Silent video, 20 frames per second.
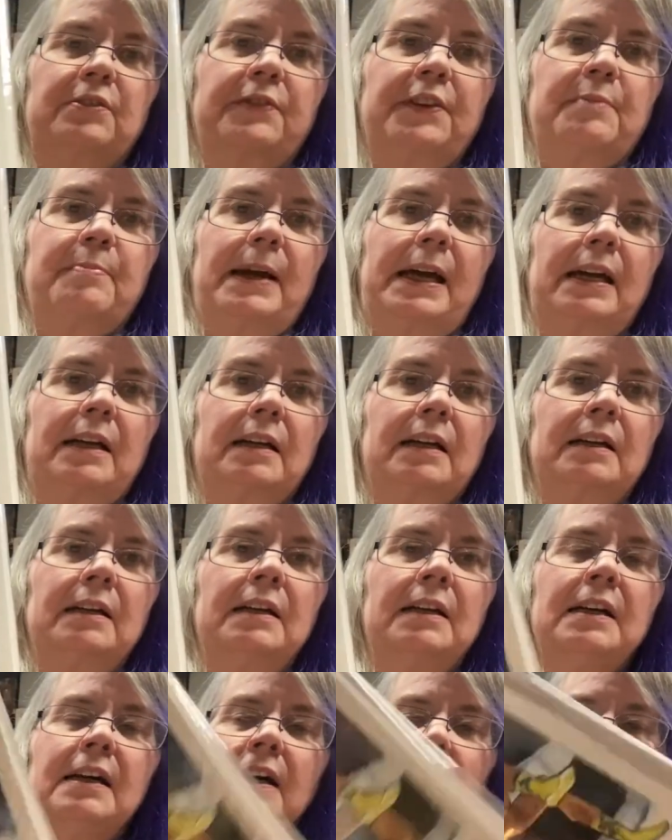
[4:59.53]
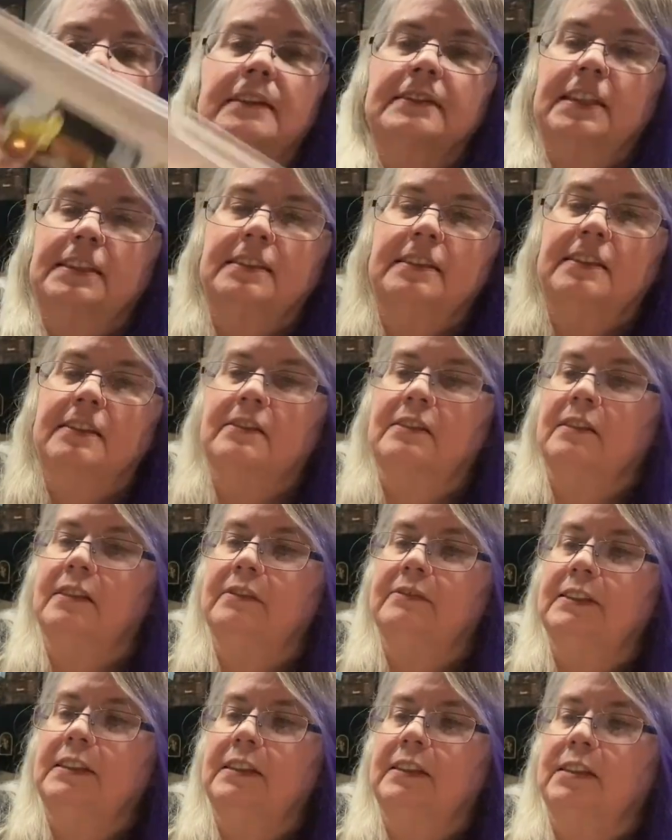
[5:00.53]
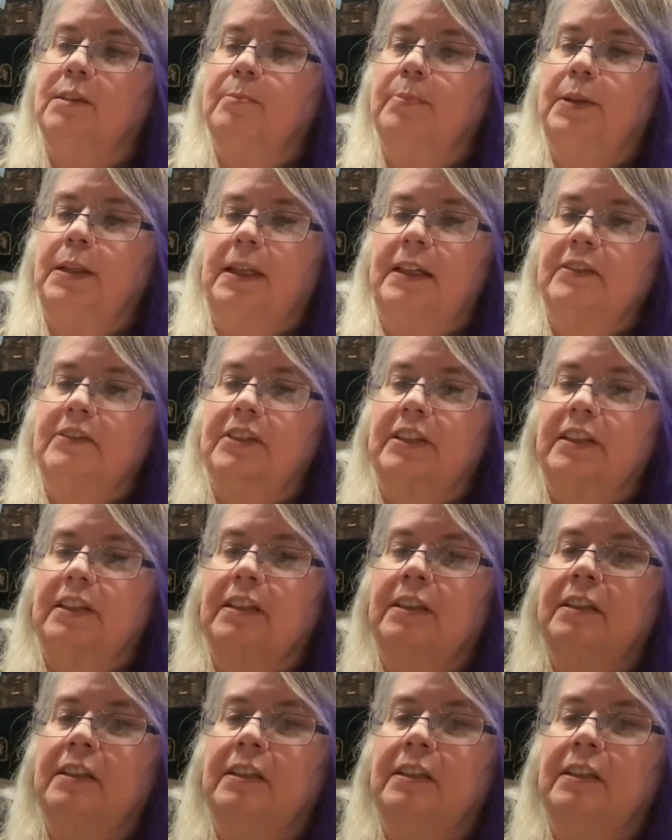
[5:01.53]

for the back. I got these lovely little plastic